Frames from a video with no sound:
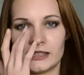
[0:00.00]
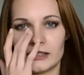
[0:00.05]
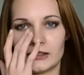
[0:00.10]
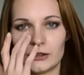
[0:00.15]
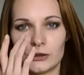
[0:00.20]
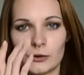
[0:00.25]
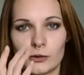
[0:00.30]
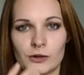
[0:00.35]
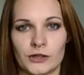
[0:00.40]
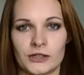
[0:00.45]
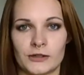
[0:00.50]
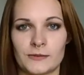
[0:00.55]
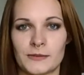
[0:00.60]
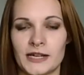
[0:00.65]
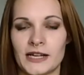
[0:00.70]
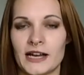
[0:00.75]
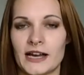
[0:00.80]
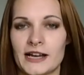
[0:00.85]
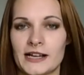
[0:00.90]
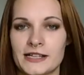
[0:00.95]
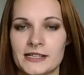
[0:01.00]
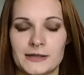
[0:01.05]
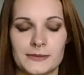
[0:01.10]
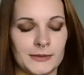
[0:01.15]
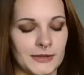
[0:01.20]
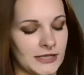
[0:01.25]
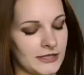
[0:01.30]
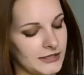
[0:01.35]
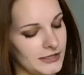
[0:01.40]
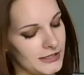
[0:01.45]
inner corner of my eyes
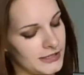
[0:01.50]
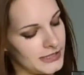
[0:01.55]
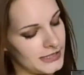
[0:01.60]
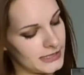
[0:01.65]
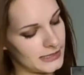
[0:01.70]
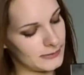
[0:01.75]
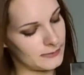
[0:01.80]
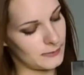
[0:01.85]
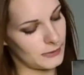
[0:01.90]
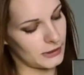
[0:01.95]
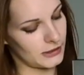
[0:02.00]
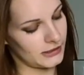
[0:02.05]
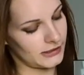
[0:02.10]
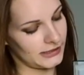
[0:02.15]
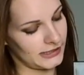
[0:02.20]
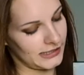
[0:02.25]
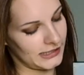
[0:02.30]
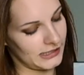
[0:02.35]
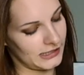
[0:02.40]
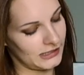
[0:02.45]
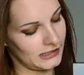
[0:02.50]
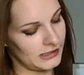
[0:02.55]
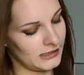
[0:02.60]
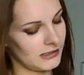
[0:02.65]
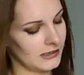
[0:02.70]
because it's sparkly.